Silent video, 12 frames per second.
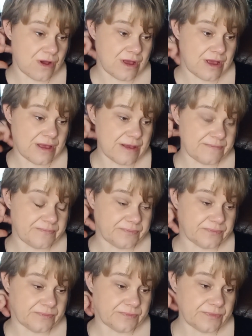
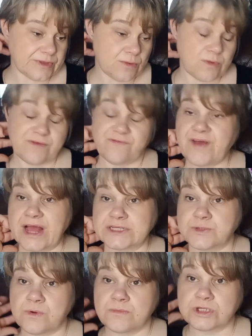Well, in
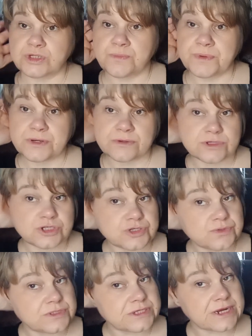fact, I won't be shopping on a
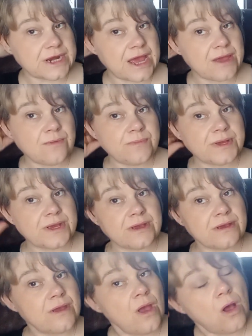Tuesday now.
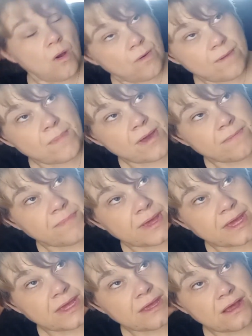Well, I might
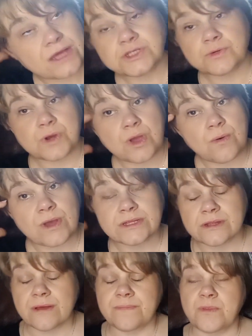be. I don't know.
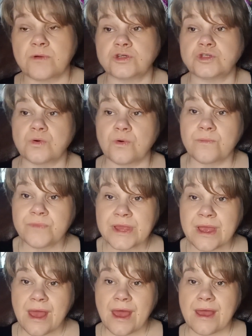I'm not sure.
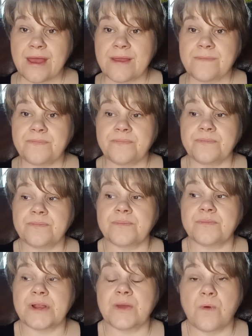
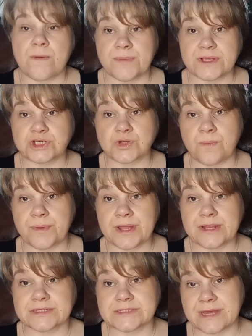But it won't be
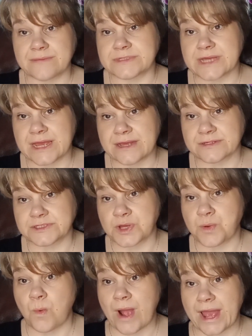shopping the same day as
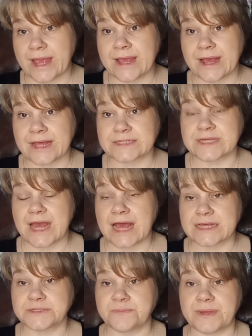I weigh as it
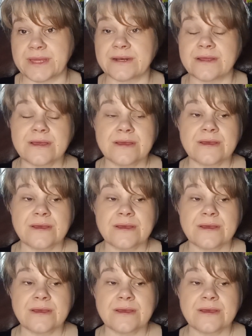has been.